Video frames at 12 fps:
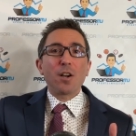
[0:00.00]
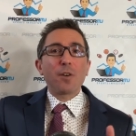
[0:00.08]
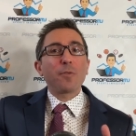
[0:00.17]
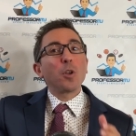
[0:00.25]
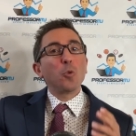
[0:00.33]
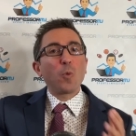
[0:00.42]

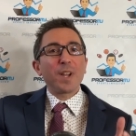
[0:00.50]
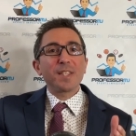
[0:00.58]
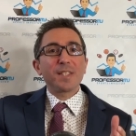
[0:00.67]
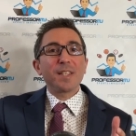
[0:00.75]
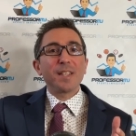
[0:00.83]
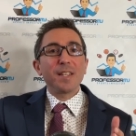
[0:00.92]
off on
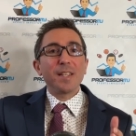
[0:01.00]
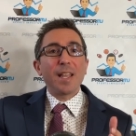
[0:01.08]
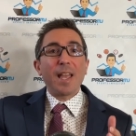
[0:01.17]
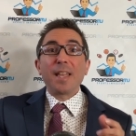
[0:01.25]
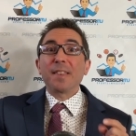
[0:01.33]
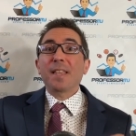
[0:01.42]
Wednesday
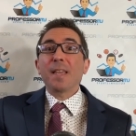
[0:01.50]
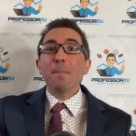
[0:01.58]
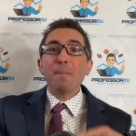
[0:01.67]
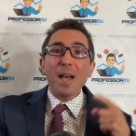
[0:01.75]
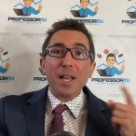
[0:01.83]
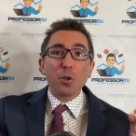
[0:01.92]
and came
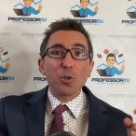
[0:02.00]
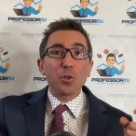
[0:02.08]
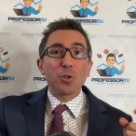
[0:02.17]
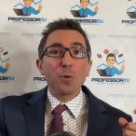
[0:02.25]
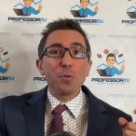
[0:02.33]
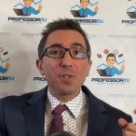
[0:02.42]
back on
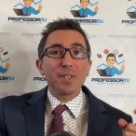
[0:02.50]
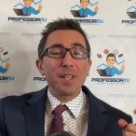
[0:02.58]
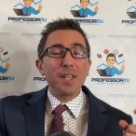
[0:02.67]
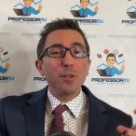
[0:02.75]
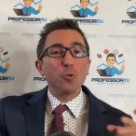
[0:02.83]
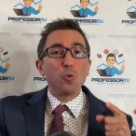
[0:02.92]

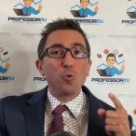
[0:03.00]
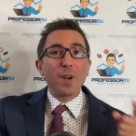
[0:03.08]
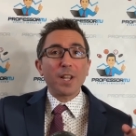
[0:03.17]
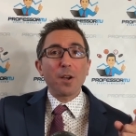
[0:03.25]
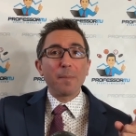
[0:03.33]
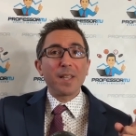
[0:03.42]
Thursday to
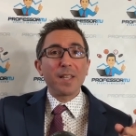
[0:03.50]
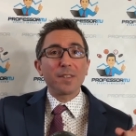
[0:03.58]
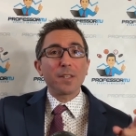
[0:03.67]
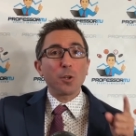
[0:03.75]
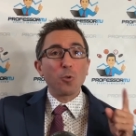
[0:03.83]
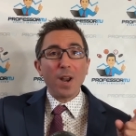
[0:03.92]

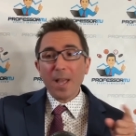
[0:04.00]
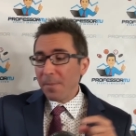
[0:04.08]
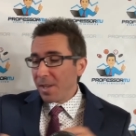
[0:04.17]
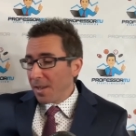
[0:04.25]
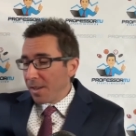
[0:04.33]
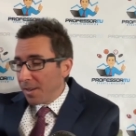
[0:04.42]
recommend
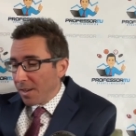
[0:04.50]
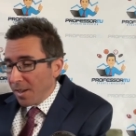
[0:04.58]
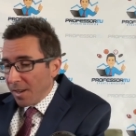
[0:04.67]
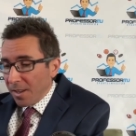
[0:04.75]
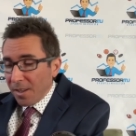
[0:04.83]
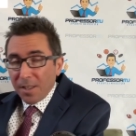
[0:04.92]
grabbing
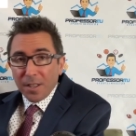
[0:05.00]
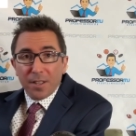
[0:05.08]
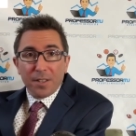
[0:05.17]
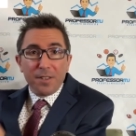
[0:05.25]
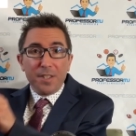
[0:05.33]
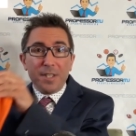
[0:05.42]

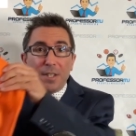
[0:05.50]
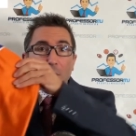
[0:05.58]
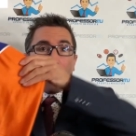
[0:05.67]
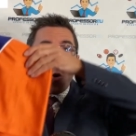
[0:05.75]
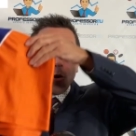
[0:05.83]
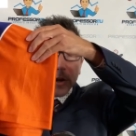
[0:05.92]
the
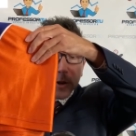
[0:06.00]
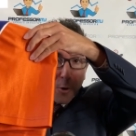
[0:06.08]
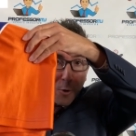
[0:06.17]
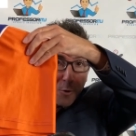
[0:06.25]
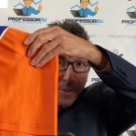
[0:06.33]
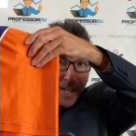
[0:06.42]

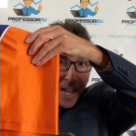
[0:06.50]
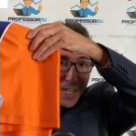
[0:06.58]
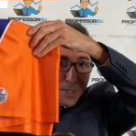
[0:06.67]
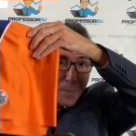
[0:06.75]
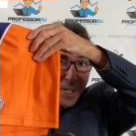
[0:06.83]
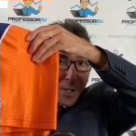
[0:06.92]
Oilers
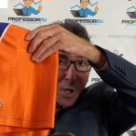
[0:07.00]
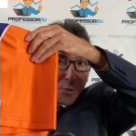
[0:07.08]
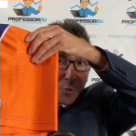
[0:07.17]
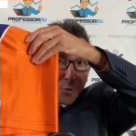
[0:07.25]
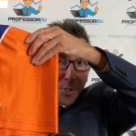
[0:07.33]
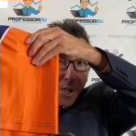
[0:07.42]
as big
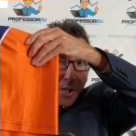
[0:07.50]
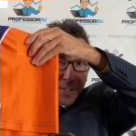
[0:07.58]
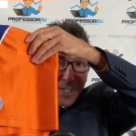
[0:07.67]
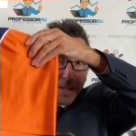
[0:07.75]
underdogs